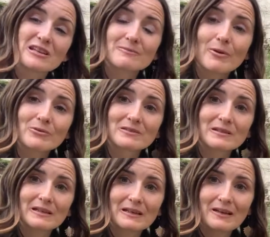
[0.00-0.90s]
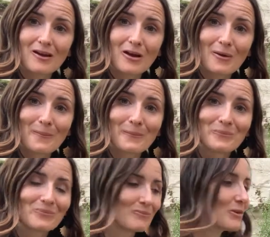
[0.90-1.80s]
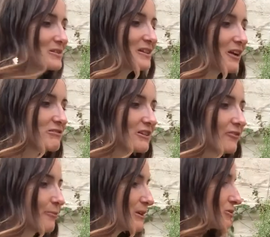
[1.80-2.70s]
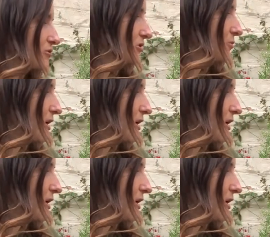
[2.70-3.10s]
is mostly decorative, but it's also